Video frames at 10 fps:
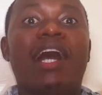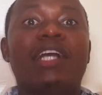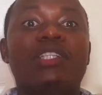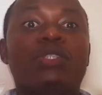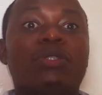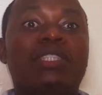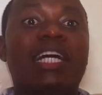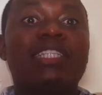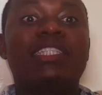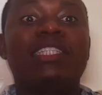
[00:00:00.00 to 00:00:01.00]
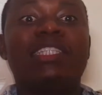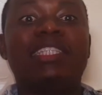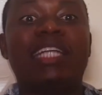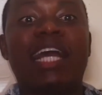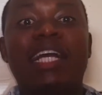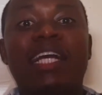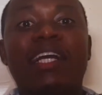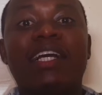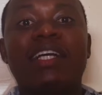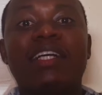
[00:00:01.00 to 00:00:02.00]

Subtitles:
he should just take,